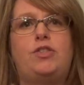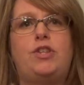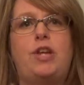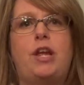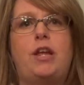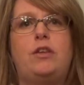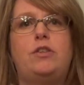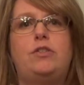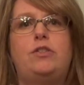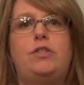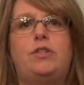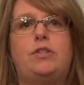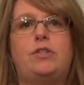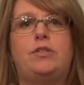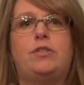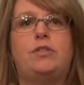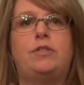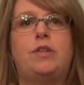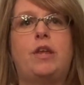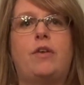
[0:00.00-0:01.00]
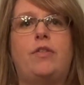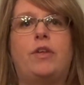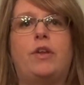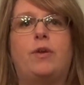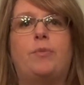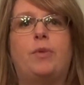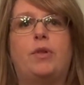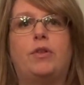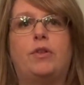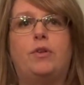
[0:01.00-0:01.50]
changed is now that
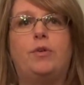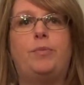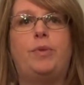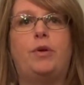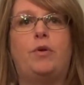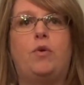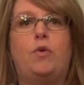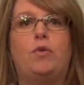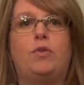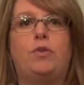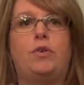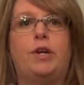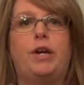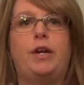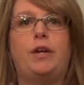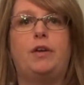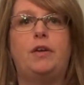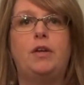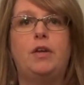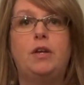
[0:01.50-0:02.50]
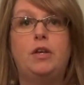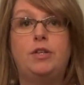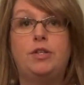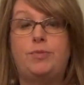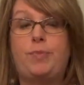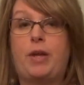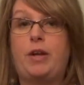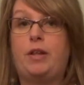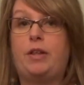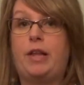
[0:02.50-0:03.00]
I'm a little bit older, I
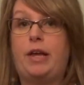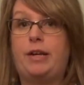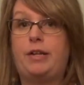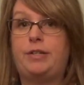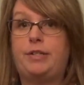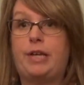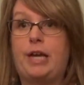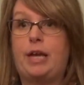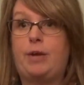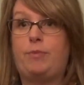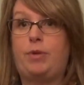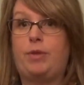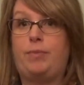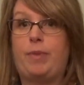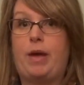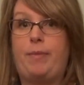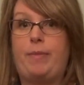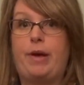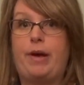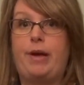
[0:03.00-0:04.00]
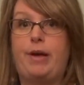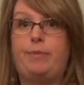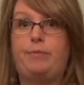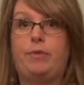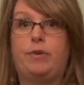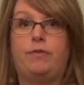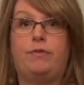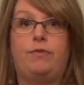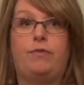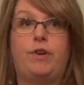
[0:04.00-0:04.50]
spend a lot of time with my mom.
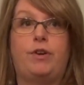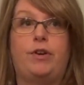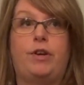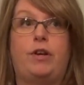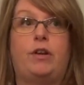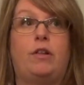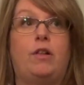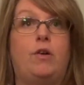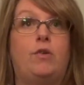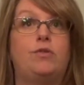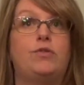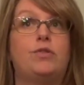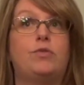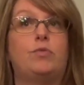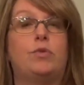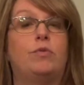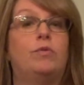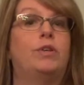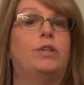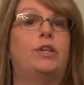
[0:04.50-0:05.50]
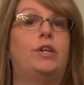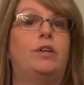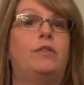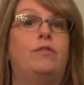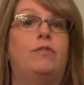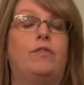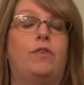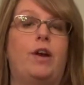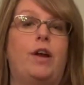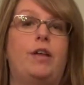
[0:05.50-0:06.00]
We're very close. We're really good
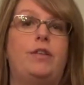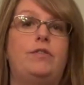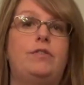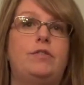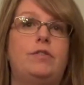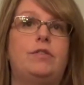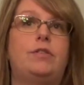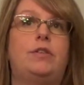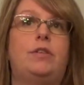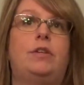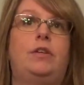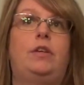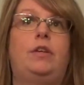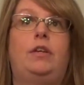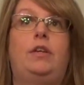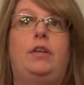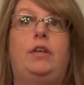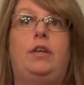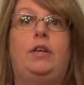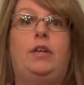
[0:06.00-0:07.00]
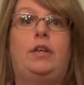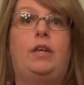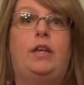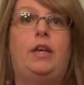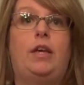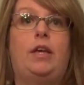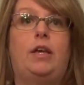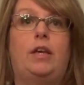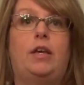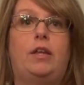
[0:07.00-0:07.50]
friends,
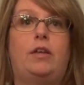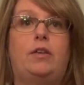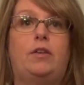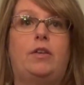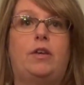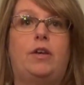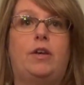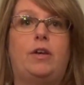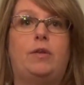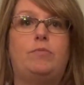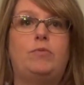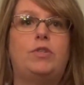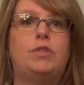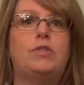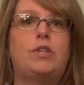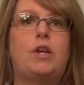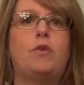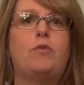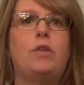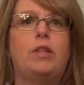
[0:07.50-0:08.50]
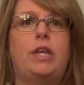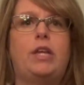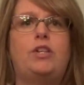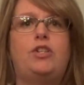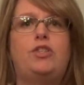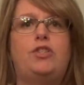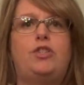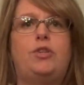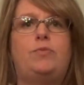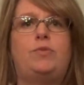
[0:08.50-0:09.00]
and just our
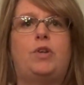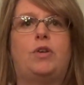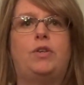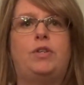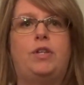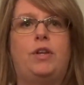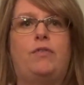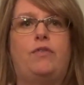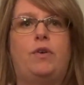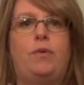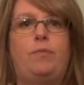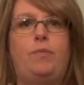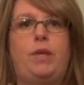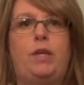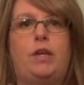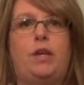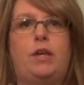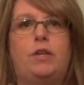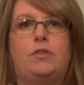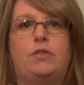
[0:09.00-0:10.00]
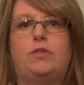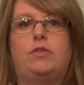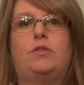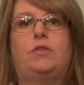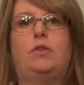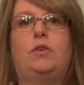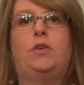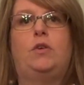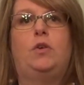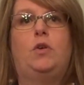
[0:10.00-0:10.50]
relationships are different because
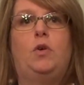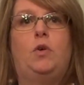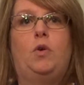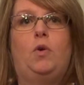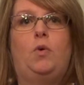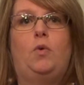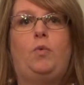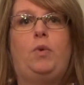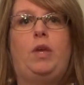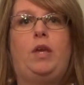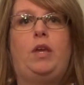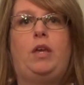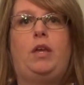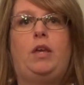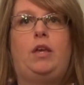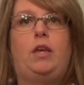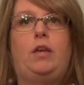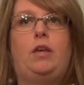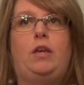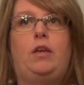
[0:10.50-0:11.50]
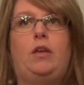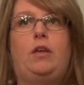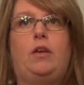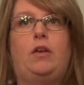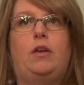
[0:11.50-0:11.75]
we're